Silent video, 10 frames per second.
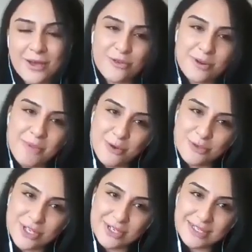your
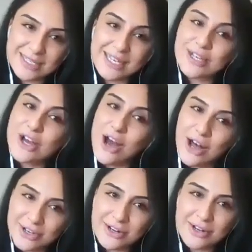emotions in
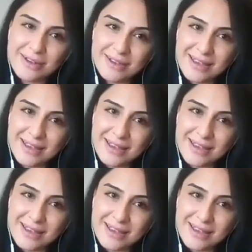color